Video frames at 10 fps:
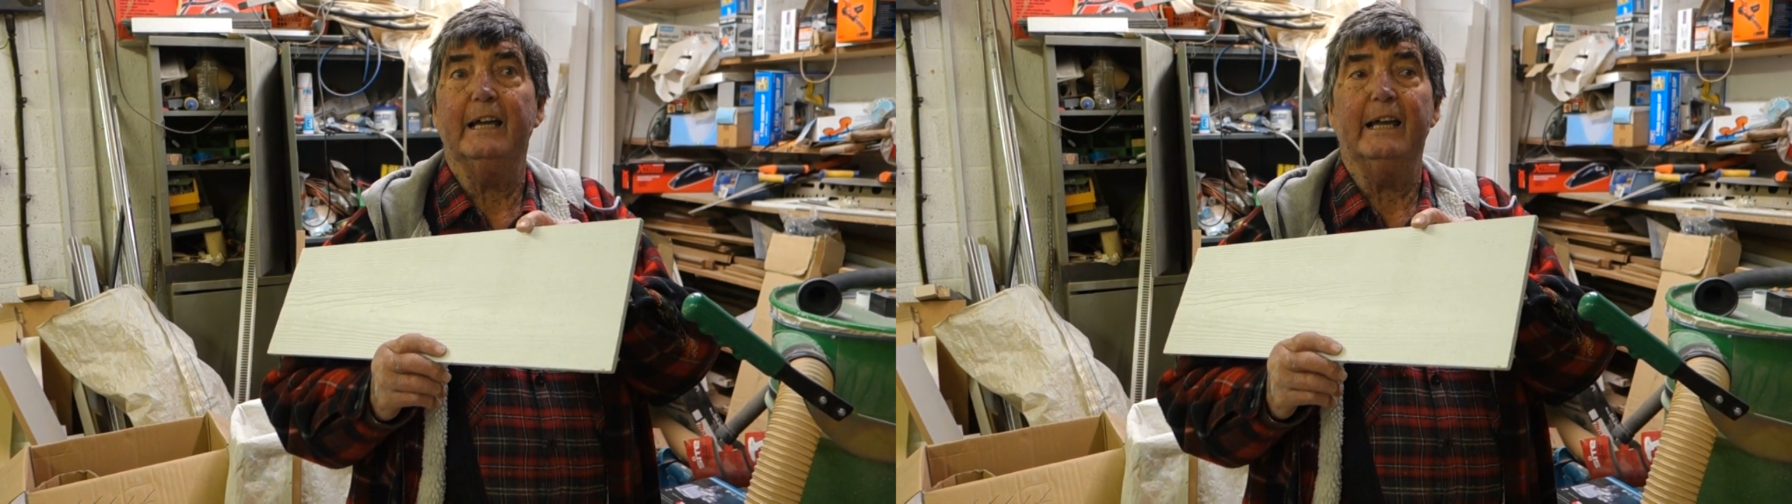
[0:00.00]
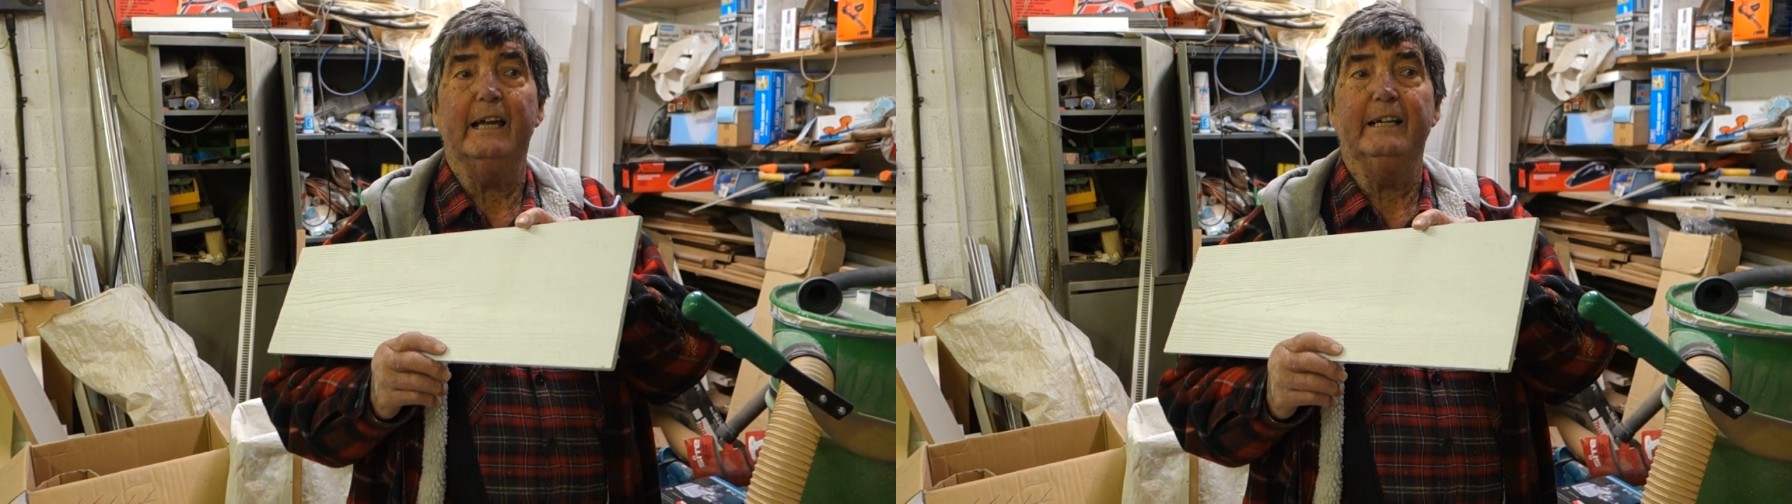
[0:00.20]

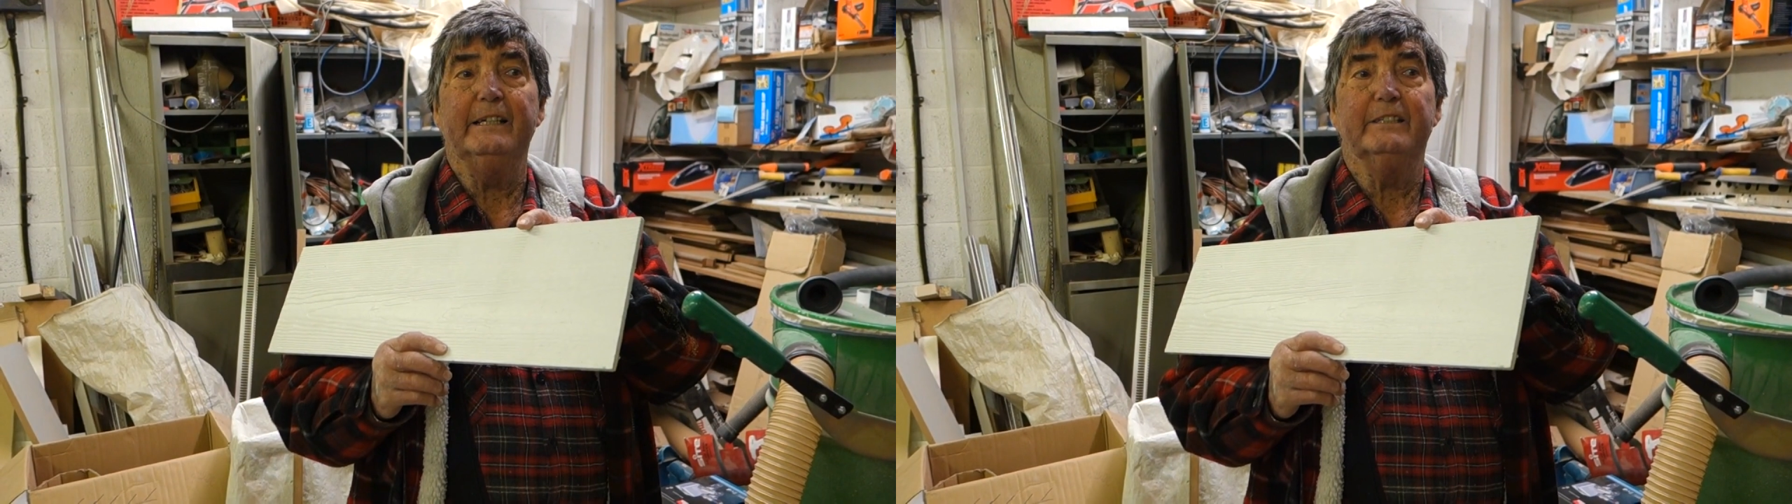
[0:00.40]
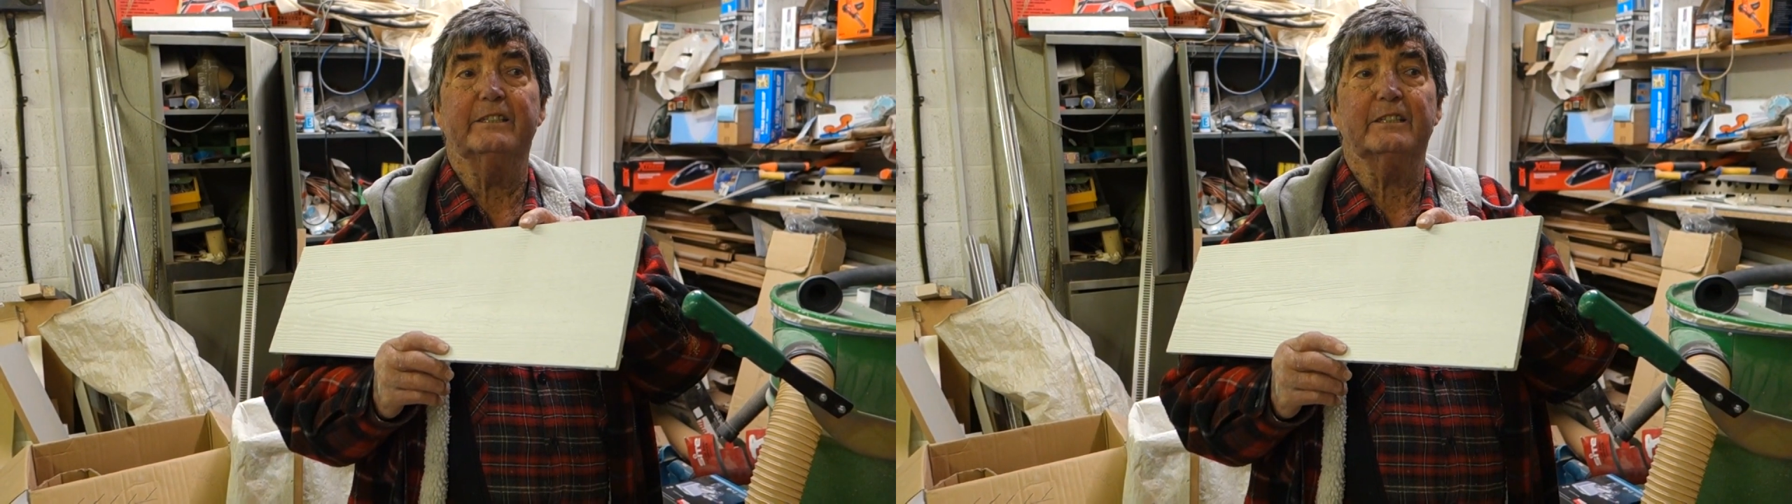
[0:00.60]

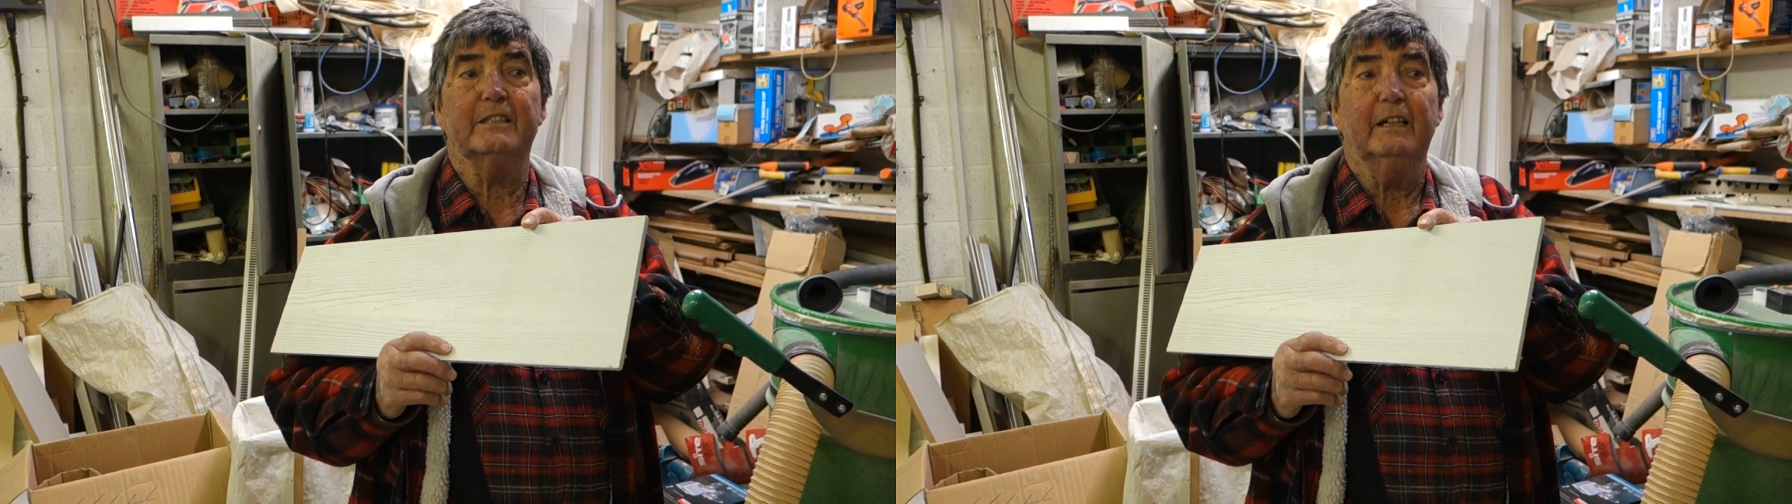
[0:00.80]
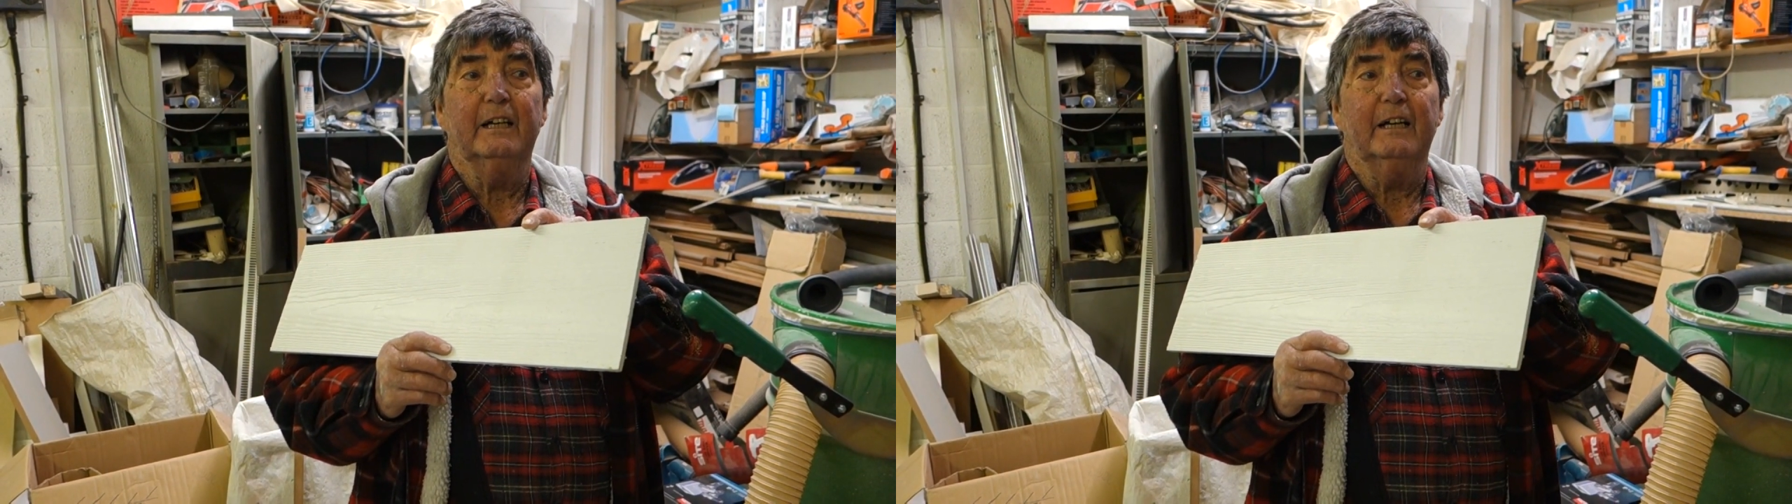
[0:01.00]
is